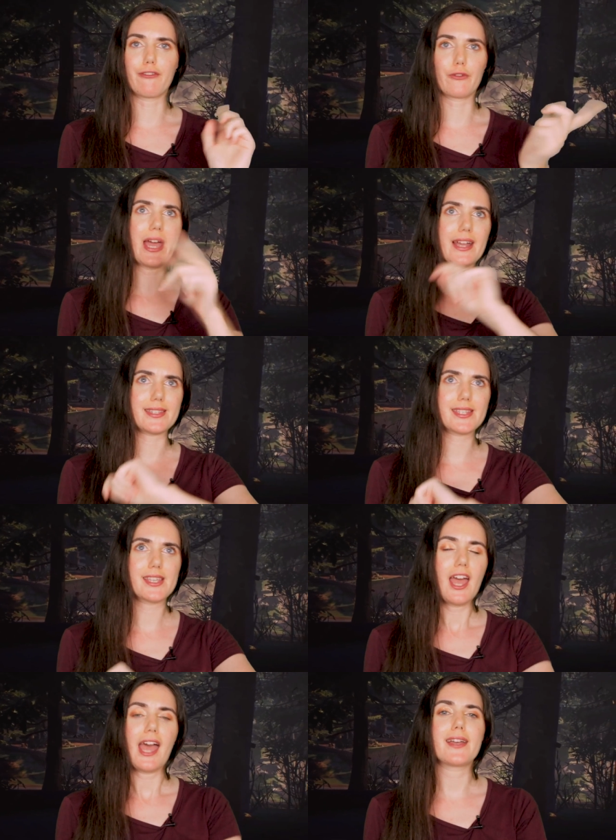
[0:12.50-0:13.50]
France
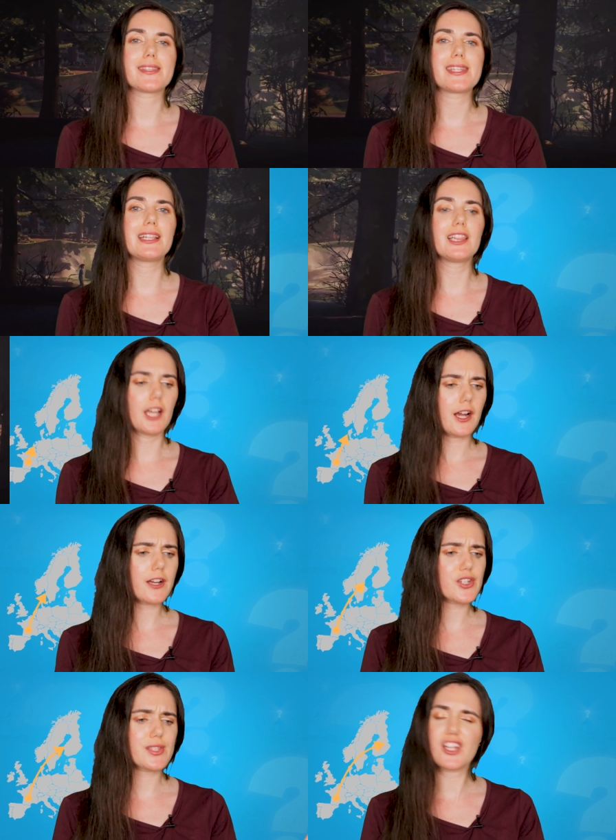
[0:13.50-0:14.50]
has the
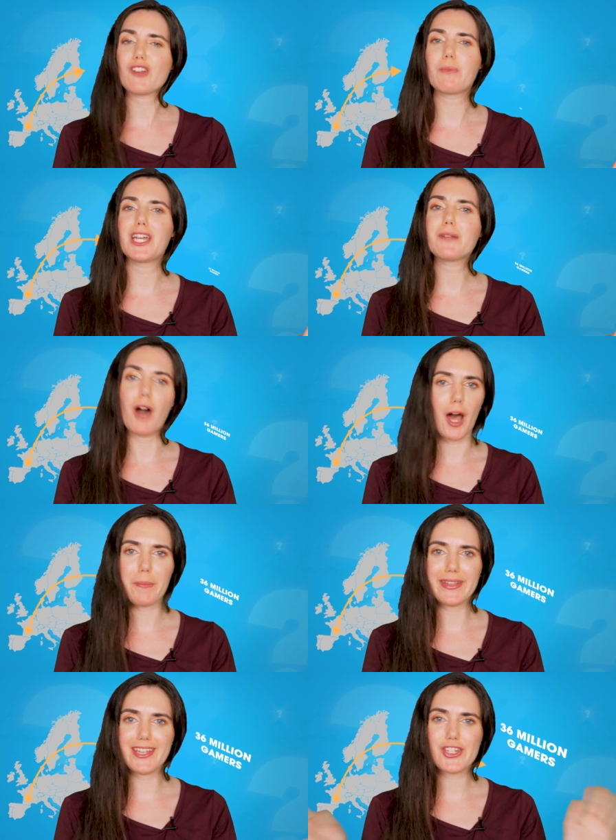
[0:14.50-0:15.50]
largest European
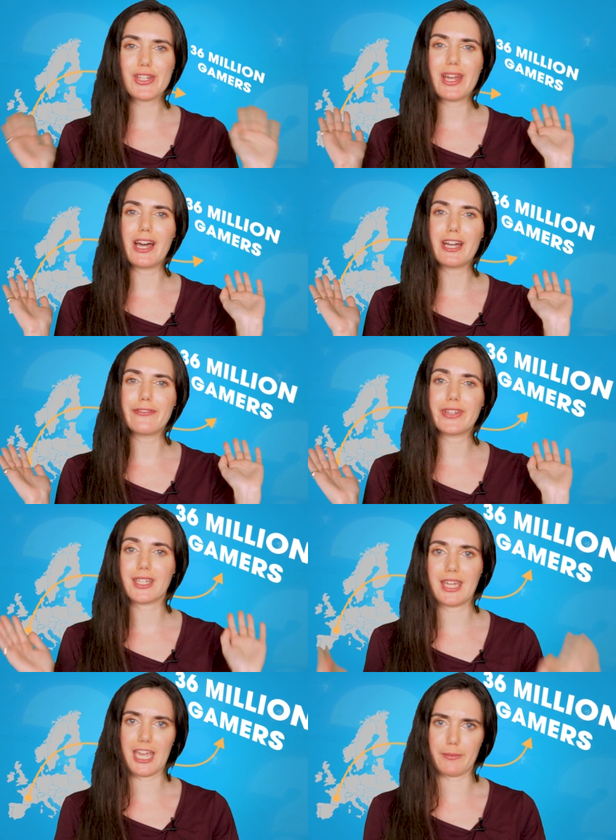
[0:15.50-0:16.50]
population of
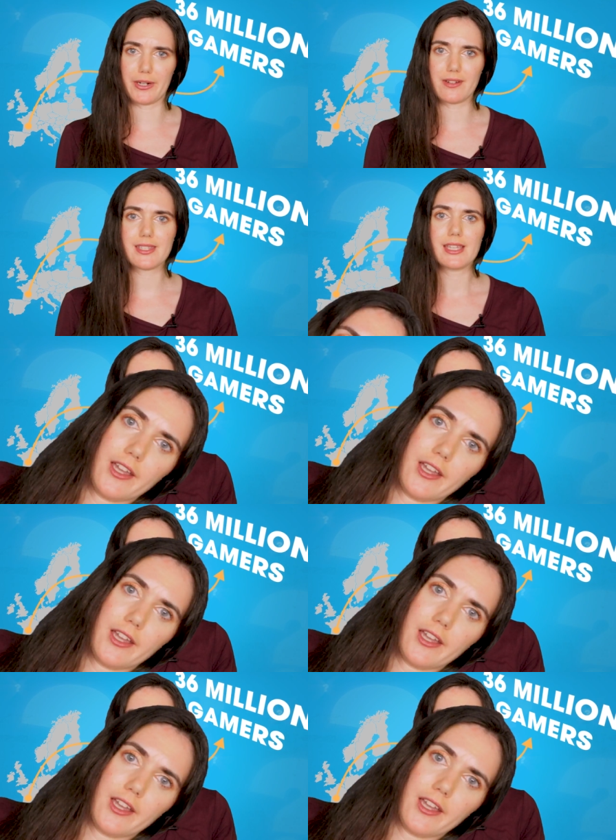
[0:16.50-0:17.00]
gamers.